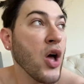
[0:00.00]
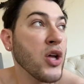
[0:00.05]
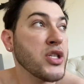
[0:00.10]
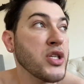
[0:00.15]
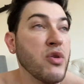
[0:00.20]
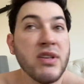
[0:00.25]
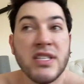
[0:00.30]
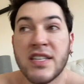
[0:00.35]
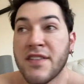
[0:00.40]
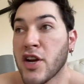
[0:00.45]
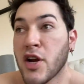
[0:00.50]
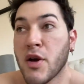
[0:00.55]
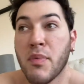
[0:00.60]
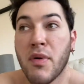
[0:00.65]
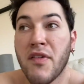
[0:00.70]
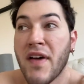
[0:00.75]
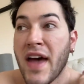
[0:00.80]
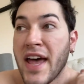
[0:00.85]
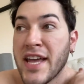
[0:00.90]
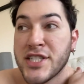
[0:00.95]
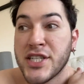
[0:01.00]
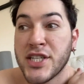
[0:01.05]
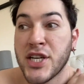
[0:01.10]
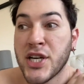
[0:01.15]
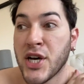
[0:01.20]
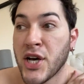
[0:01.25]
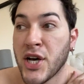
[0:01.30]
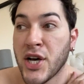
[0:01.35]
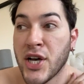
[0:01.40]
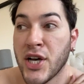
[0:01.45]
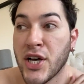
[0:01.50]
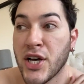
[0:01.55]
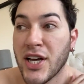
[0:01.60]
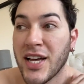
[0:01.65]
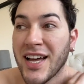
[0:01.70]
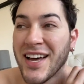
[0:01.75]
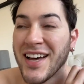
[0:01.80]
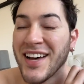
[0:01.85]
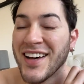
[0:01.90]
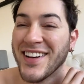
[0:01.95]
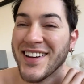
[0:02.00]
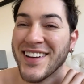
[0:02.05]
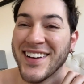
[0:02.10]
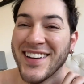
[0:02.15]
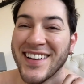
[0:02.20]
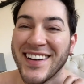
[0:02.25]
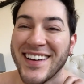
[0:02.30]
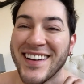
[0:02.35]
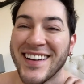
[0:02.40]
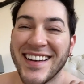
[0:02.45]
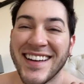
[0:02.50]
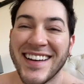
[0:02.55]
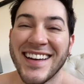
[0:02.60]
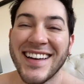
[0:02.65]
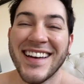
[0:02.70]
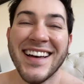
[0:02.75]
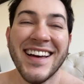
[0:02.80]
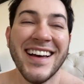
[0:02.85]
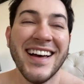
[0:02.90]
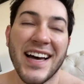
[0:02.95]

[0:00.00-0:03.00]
Do this if you're a professional. I'm